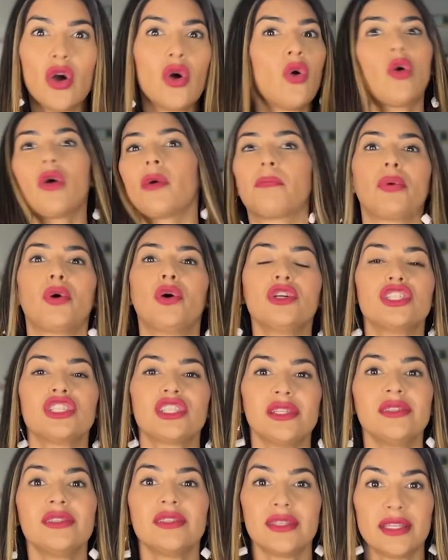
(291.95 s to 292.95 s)
or pushed
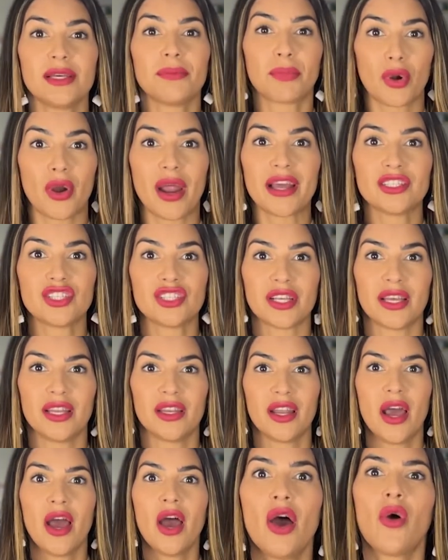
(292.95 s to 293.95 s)
into depression.